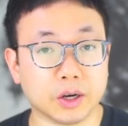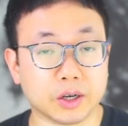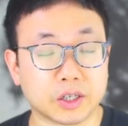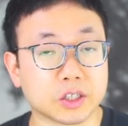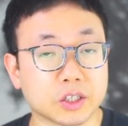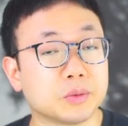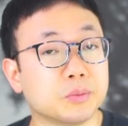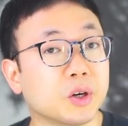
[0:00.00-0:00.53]

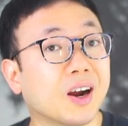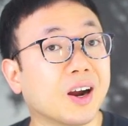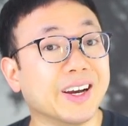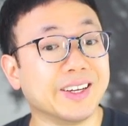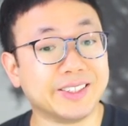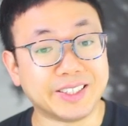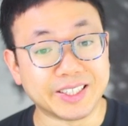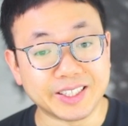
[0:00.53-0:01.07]
customer
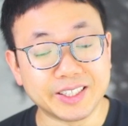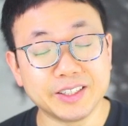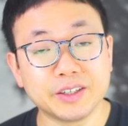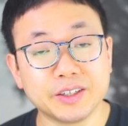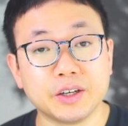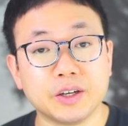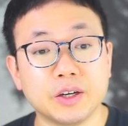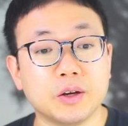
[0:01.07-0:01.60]
ID
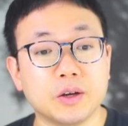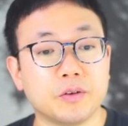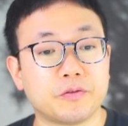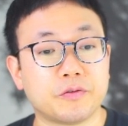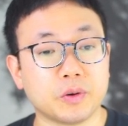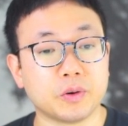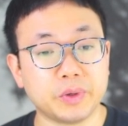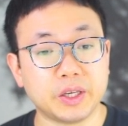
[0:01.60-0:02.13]

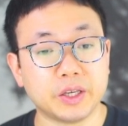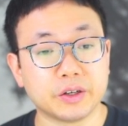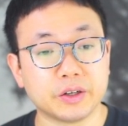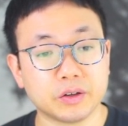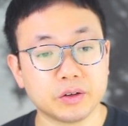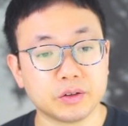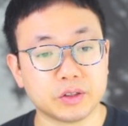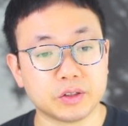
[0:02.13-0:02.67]
from
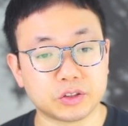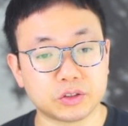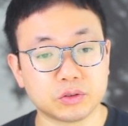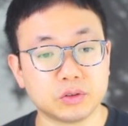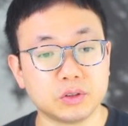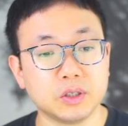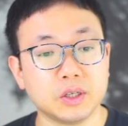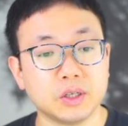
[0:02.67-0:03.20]
here, this
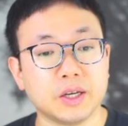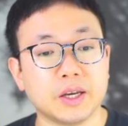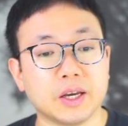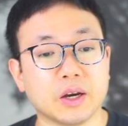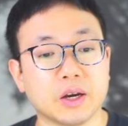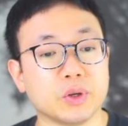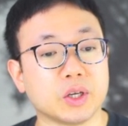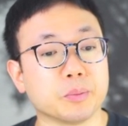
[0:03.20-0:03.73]
tool,
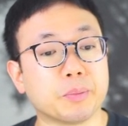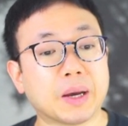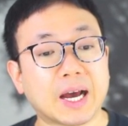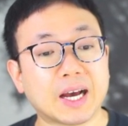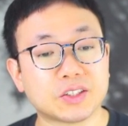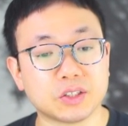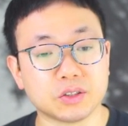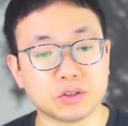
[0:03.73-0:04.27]
and we can
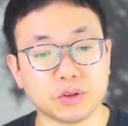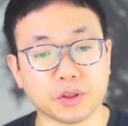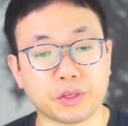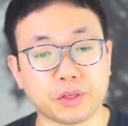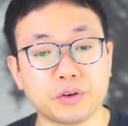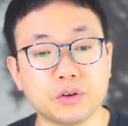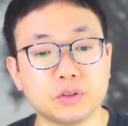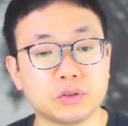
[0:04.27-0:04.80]
pass it to the
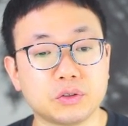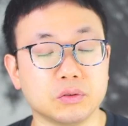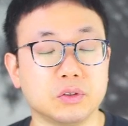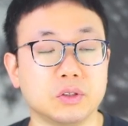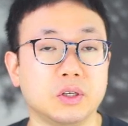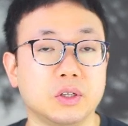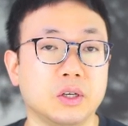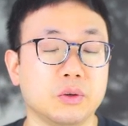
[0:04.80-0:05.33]
third
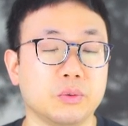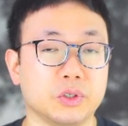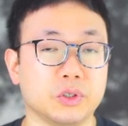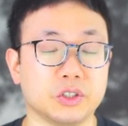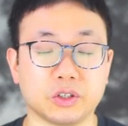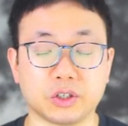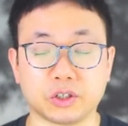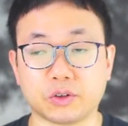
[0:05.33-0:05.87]
tool, which
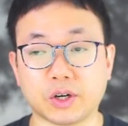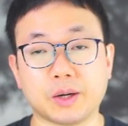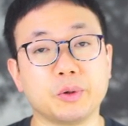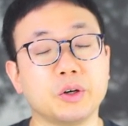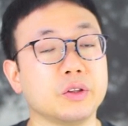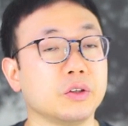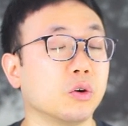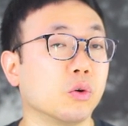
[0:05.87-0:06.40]
is going to grab
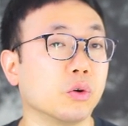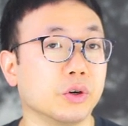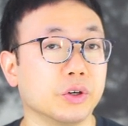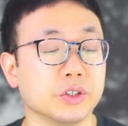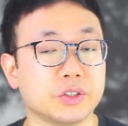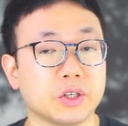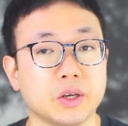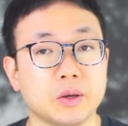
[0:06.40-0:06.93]
all the
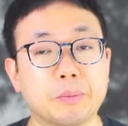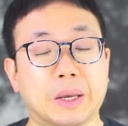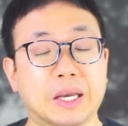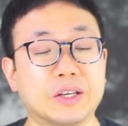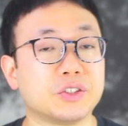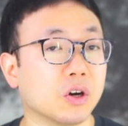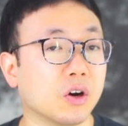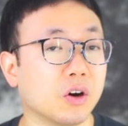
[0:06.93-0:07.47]
orders
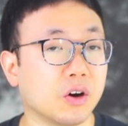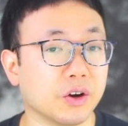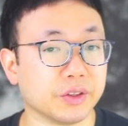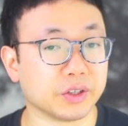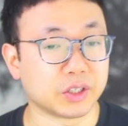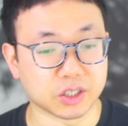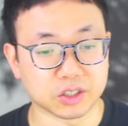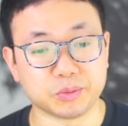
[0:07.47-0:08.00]
based on
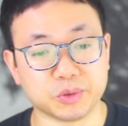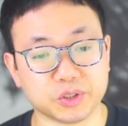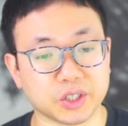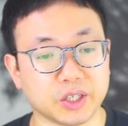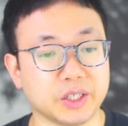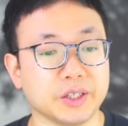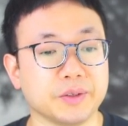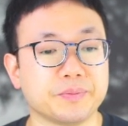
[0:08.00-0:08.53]
the customer's
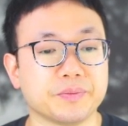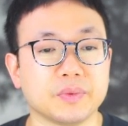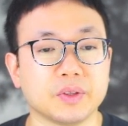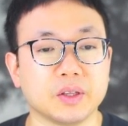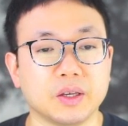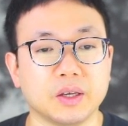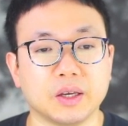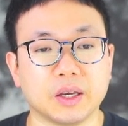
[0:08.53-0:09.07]
ID.
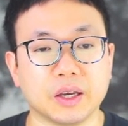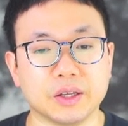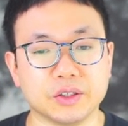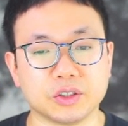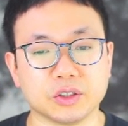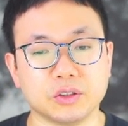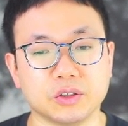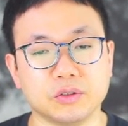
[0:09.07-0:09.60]
And
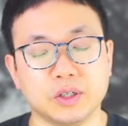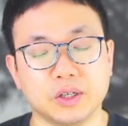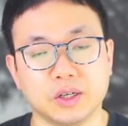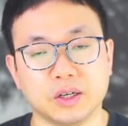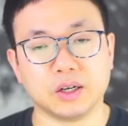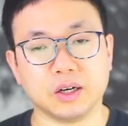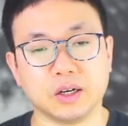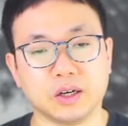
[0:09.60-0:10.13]
so
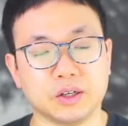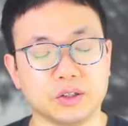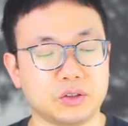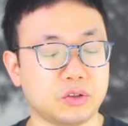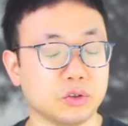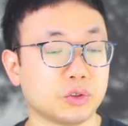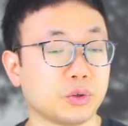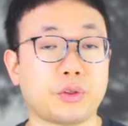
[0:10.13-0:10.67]

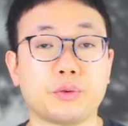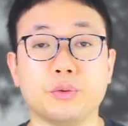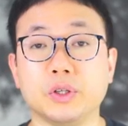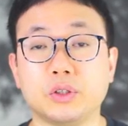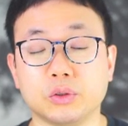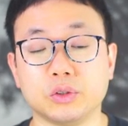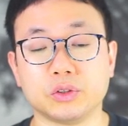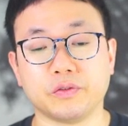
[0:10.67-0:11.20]
those are the three
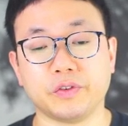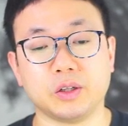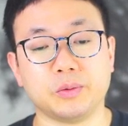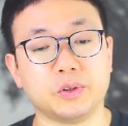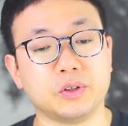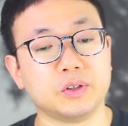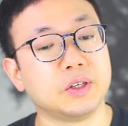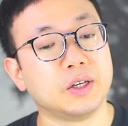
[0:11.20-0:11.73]
tools
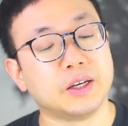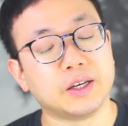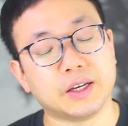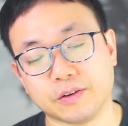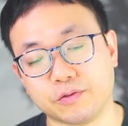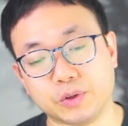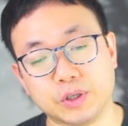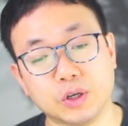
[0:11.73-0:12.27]
available.
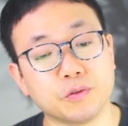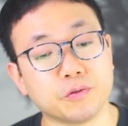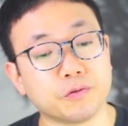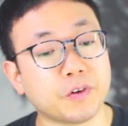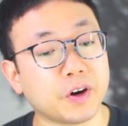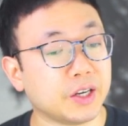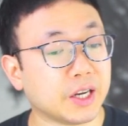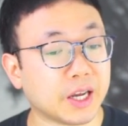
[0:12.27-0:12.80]
If we don't
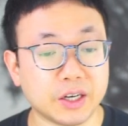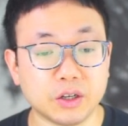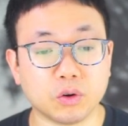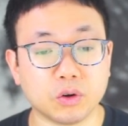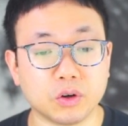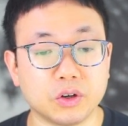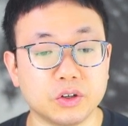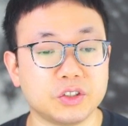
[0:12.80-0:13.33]
find any
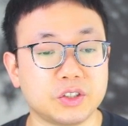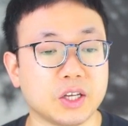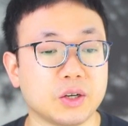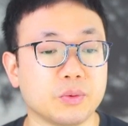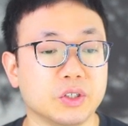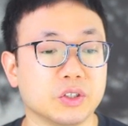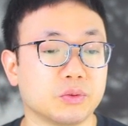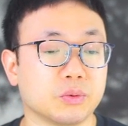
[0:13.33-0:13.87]
orders, then
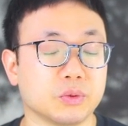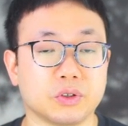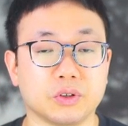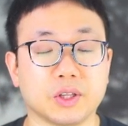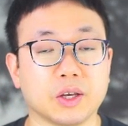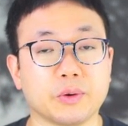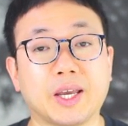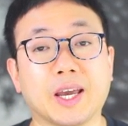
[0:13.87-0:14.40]
we just
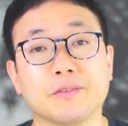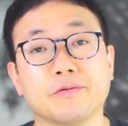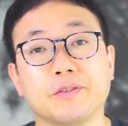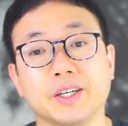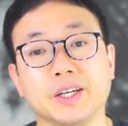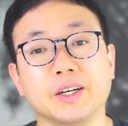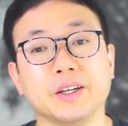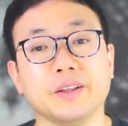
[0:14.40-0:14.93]
return that we can't
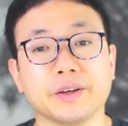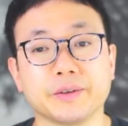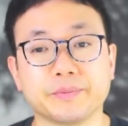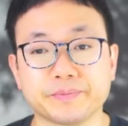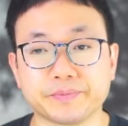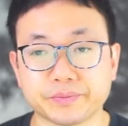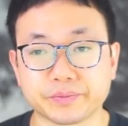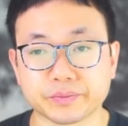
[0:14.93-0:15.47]
find anything.
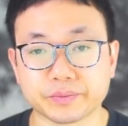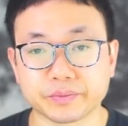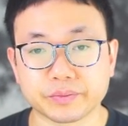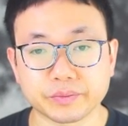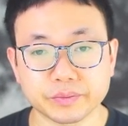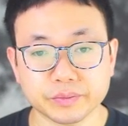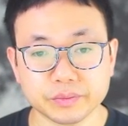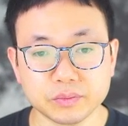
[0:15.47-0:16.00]

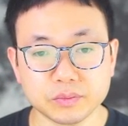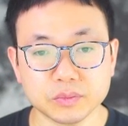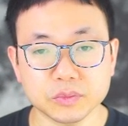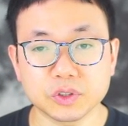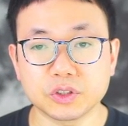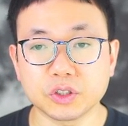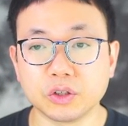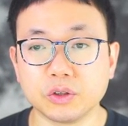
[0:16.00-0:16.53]

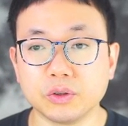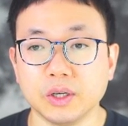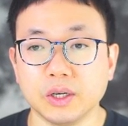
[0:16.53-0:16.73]
So